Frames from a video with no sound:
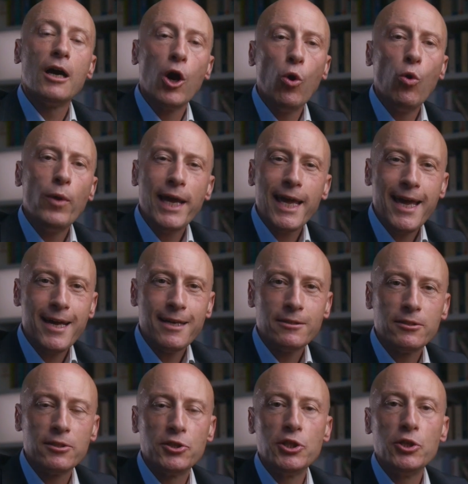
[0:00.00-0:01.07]

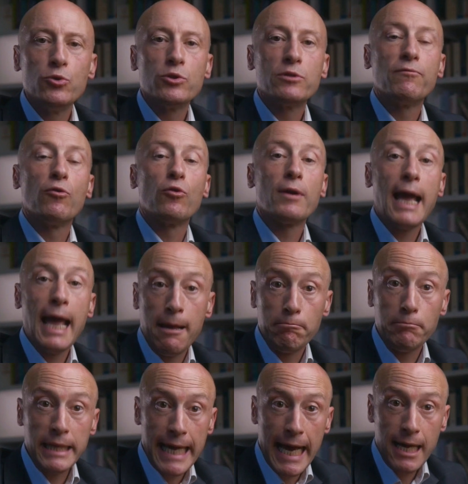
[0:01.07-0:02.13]
OAS is used for
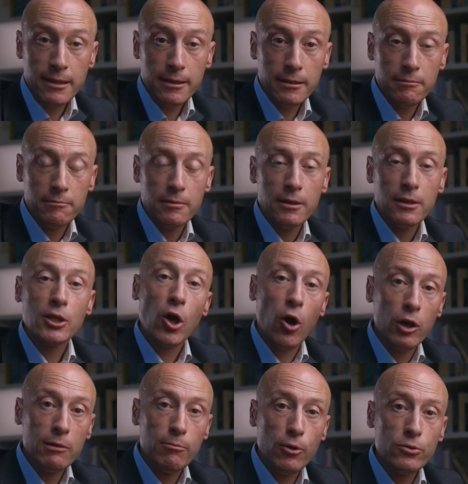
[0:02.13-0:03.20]
MBS,
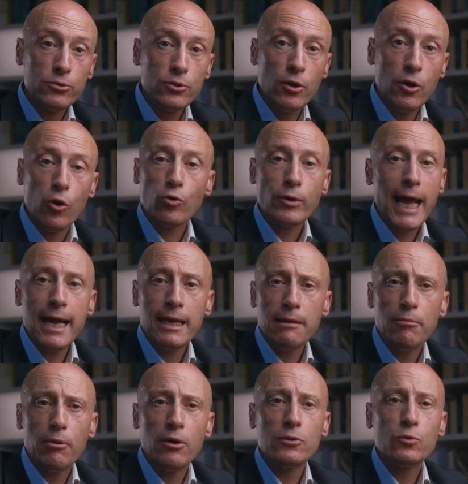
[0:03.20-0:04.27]
callables, or any
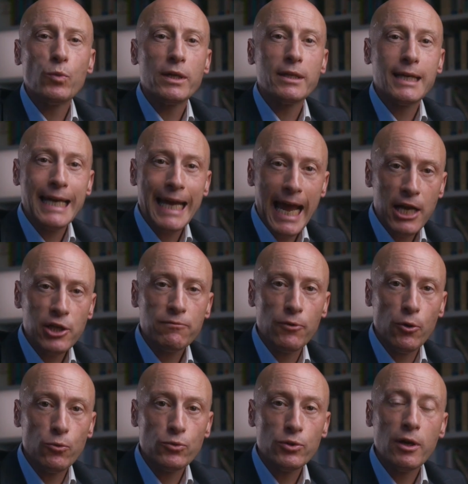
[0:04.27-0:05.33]
bond where the cash
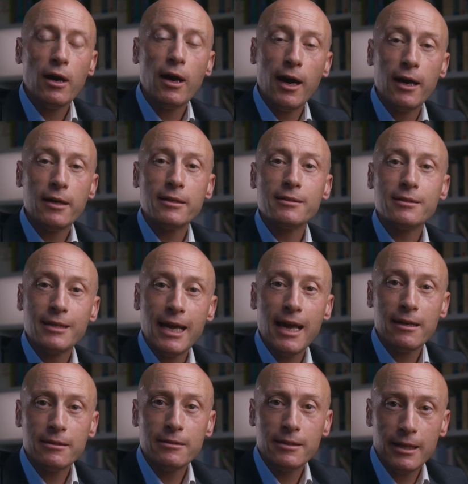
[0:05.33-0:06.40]
flows aren't
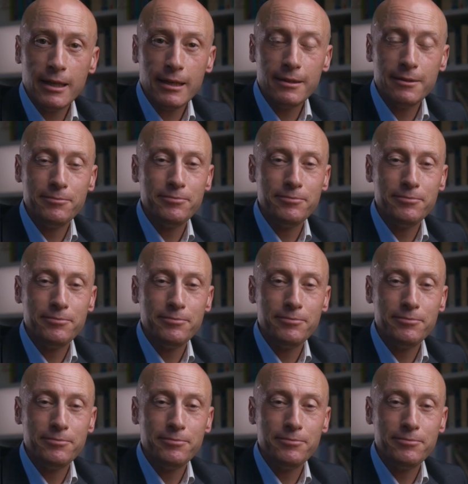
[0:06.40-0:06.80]
guaranteed.